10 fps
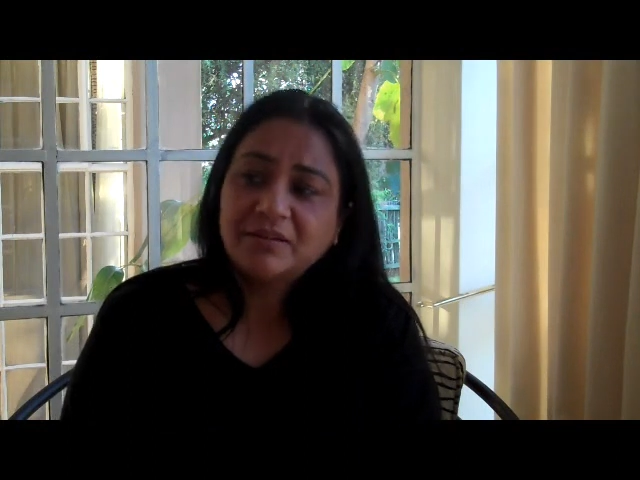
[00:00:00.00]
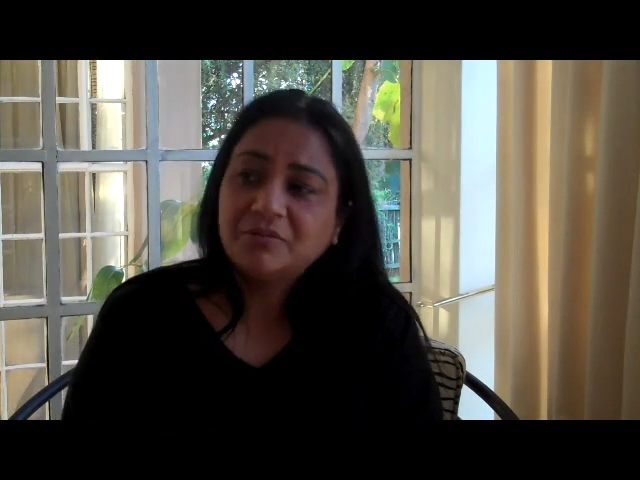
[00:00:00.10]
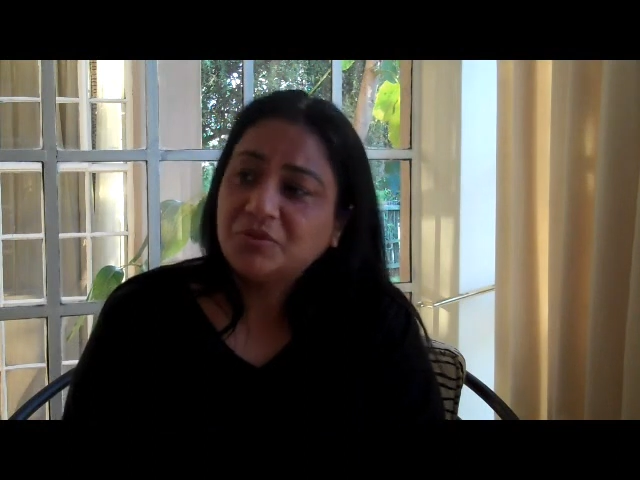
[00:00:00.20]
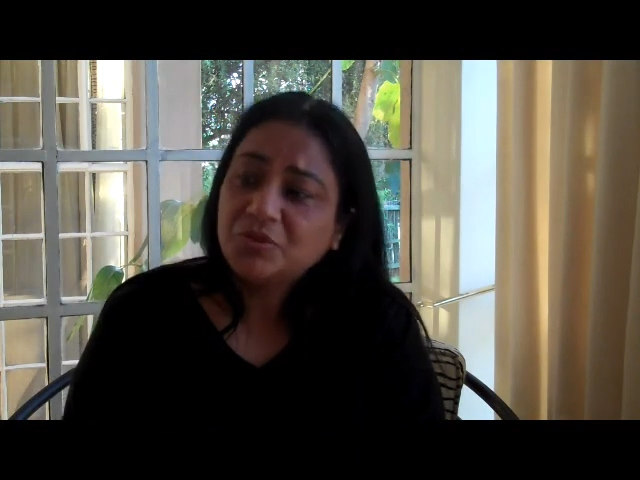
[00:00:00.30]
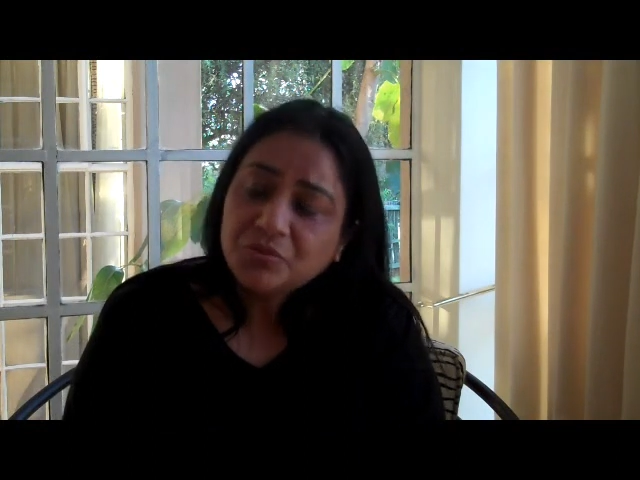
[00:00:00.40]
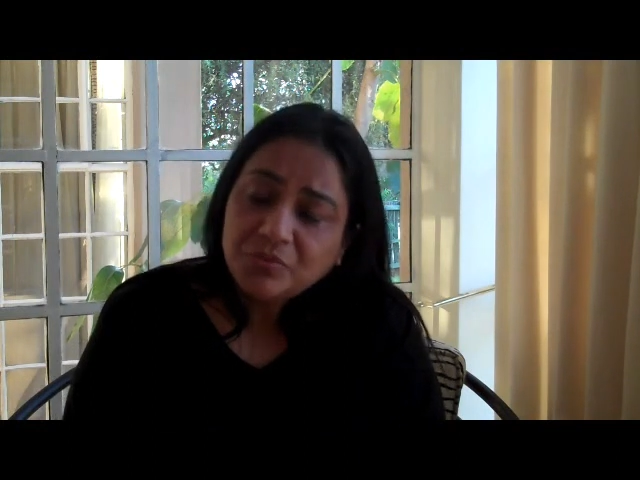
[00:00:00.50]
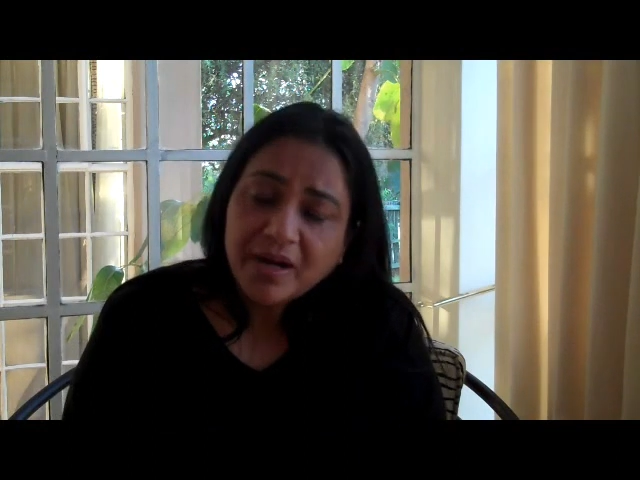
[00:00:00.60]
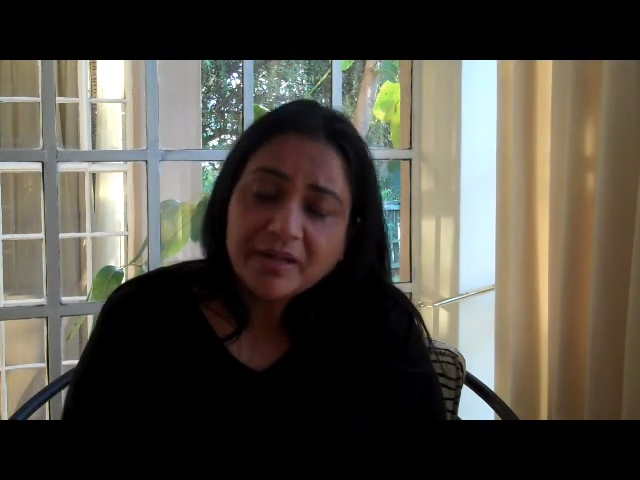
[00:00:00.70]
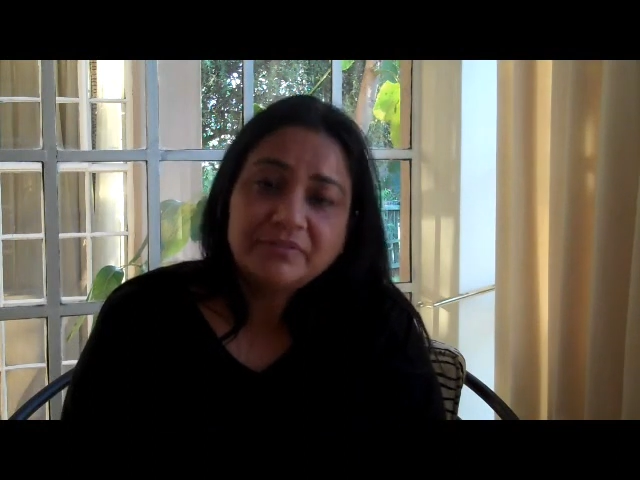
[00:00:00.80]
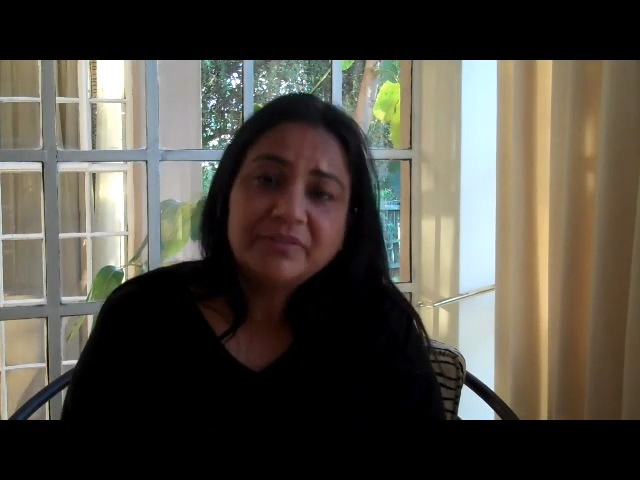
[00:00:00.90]
around
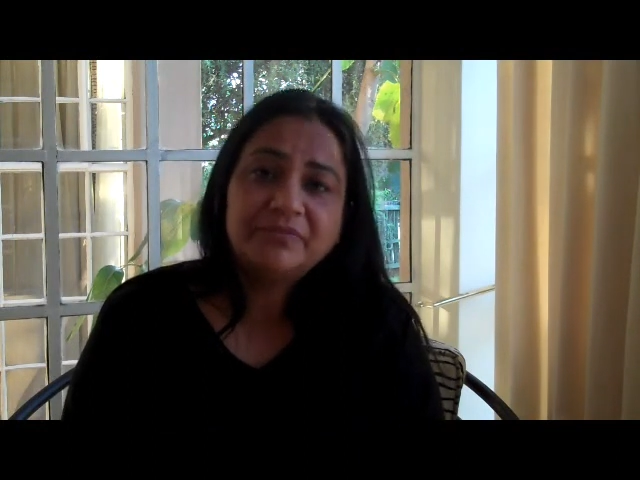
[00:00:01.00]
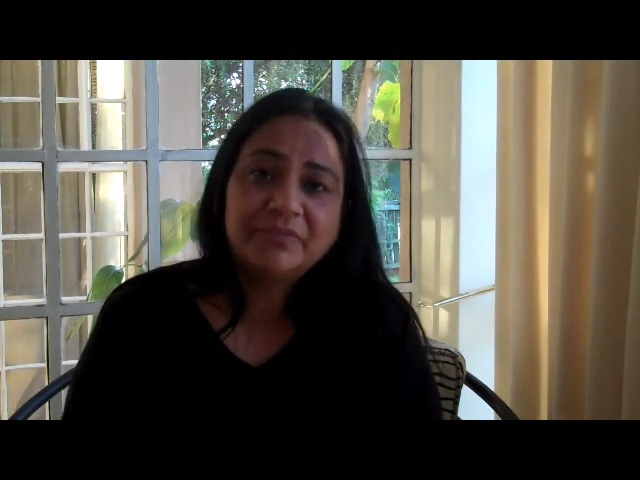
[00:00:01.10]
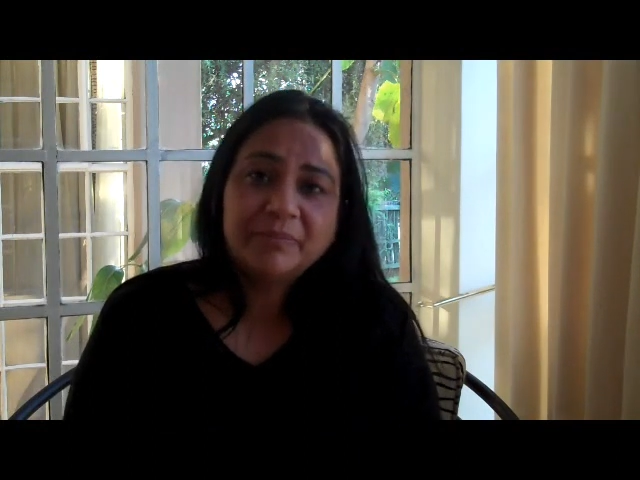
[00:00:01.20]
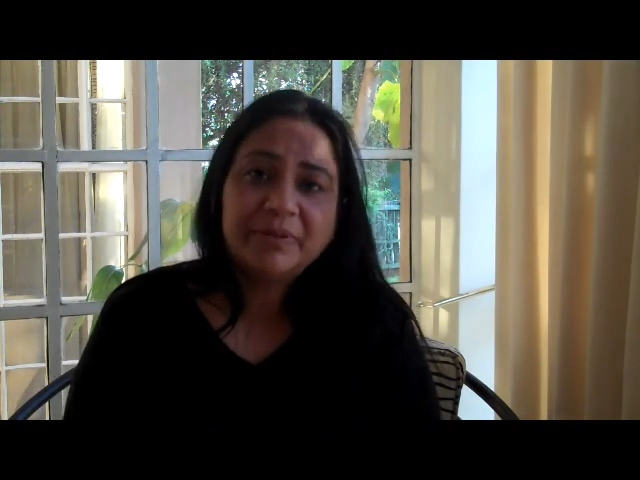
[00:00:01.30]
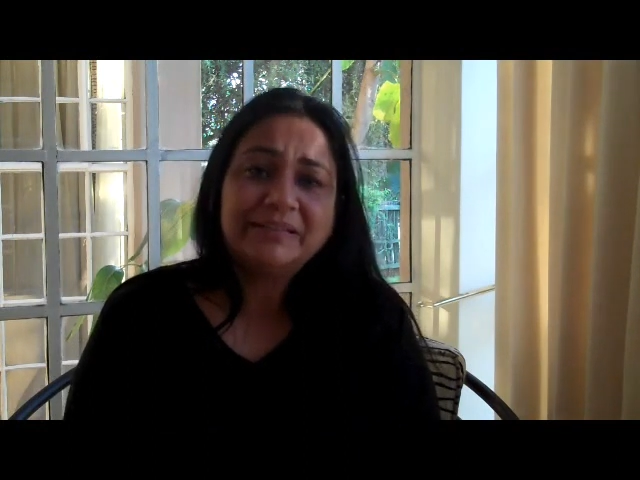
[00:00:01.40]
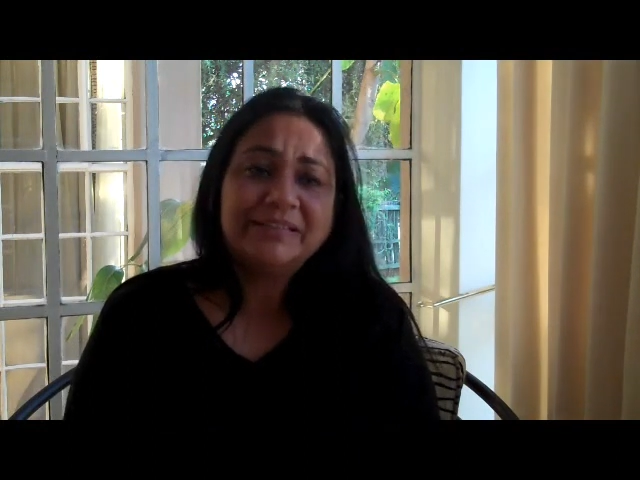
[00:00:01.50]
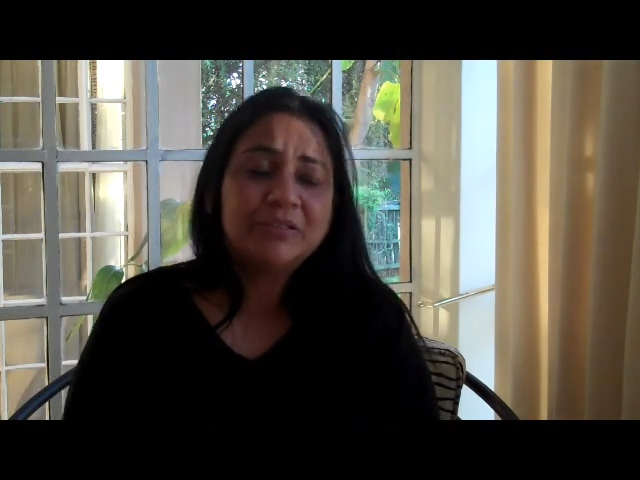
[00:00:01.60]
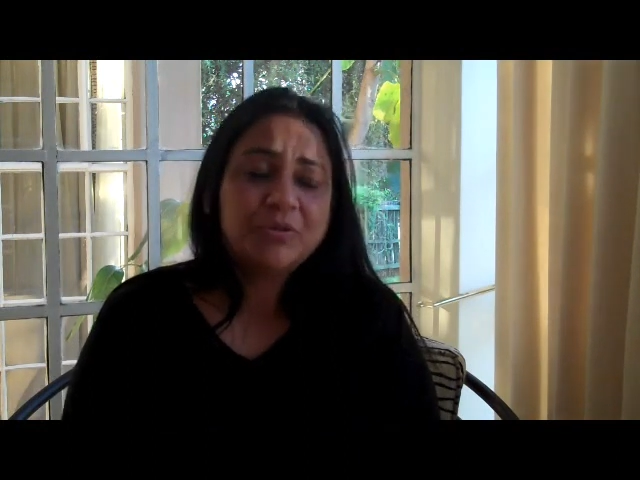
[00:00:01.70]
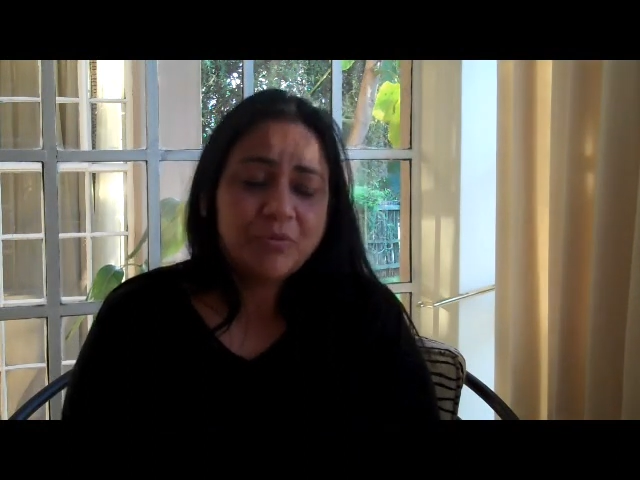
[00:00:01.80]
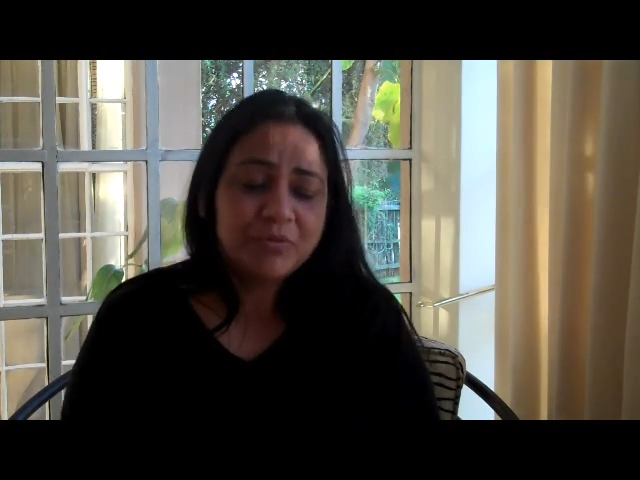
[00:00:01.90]
200 women in
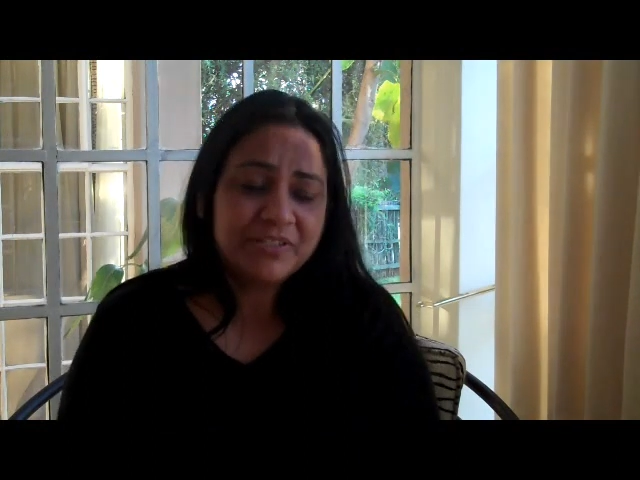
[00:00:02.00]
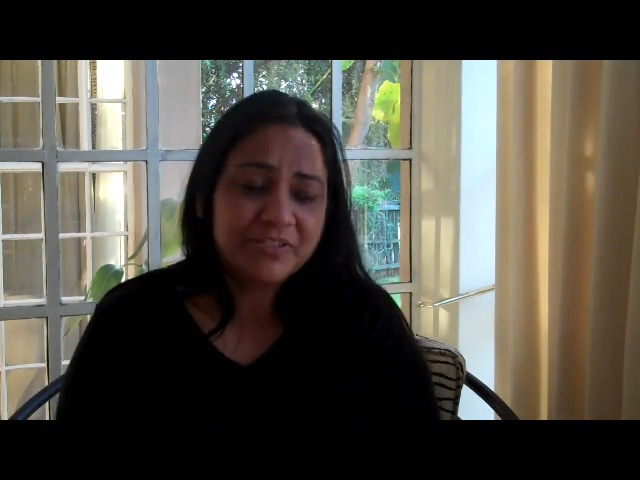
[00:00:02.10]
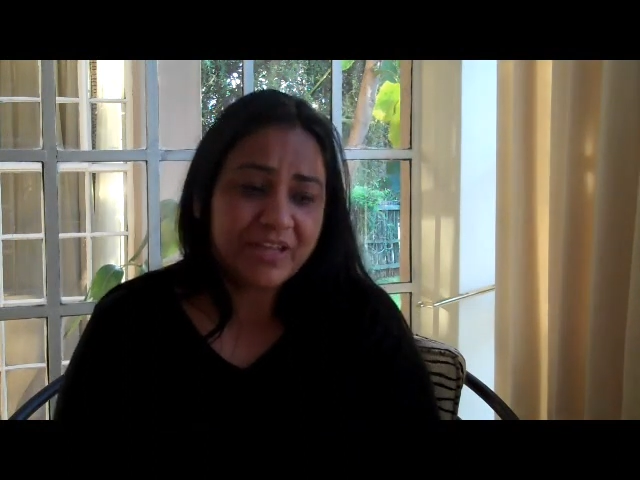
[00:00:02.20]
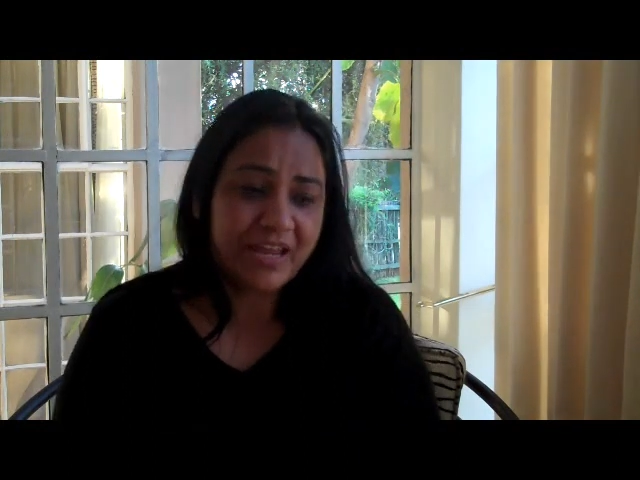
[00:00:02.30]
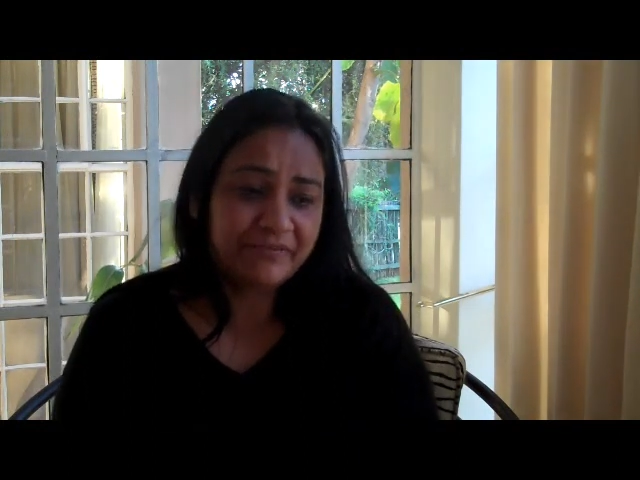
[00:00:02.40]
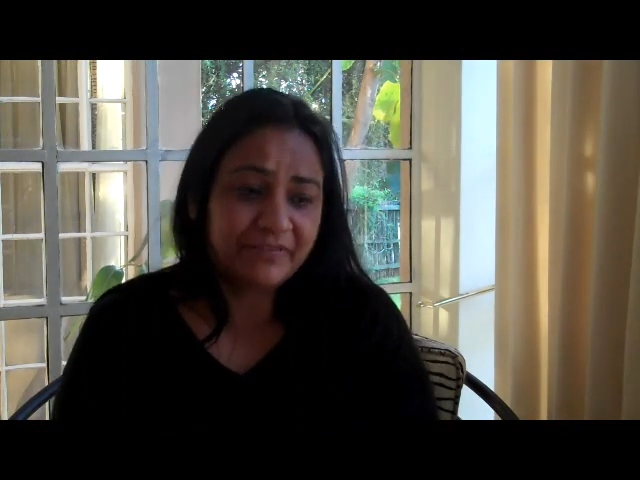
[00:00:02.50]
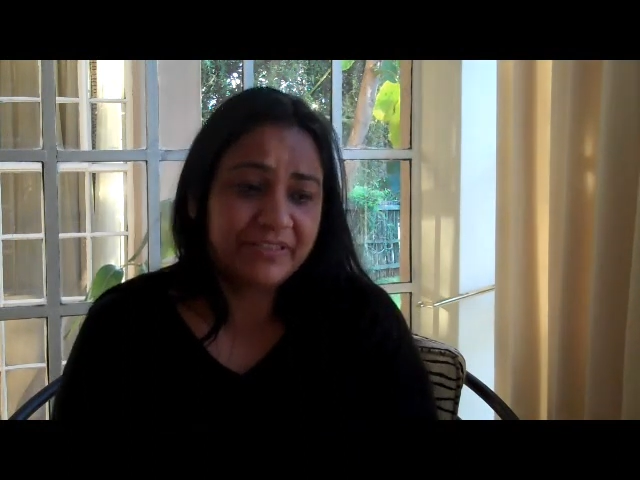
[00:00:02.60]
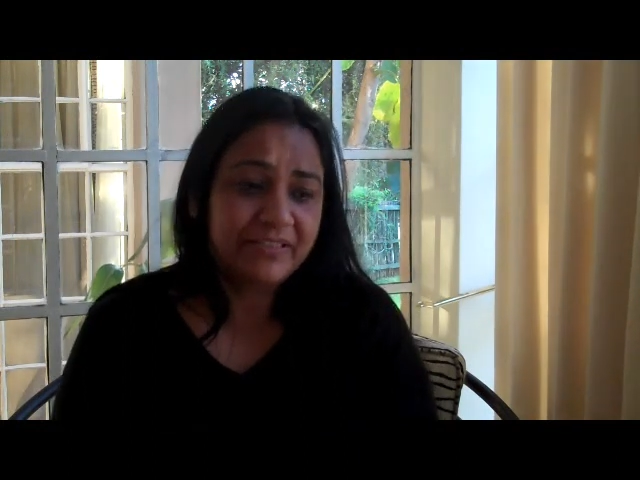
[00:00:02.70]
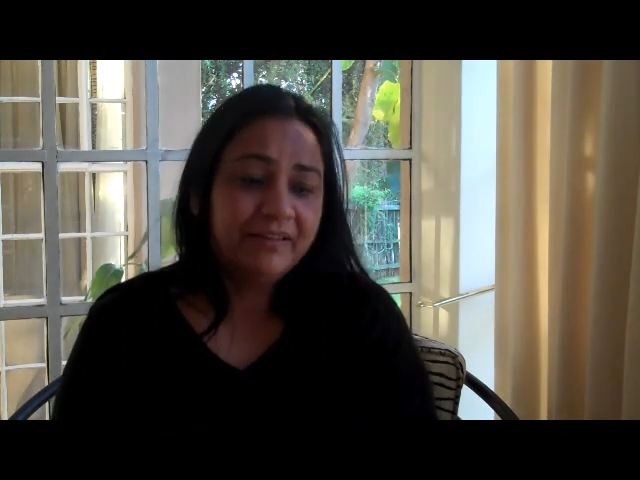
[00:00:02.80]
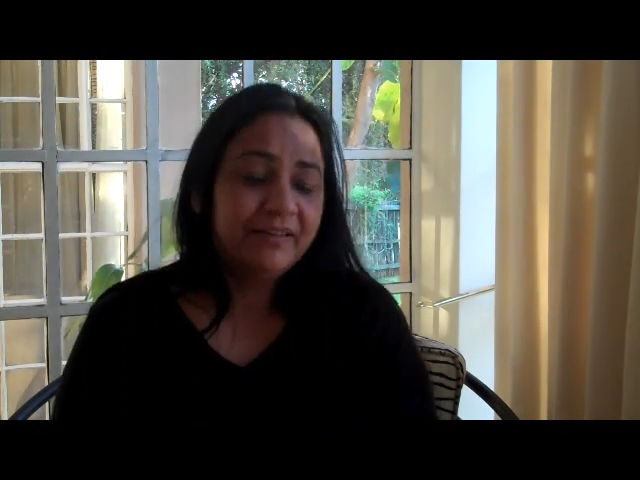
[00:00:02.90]
cold January.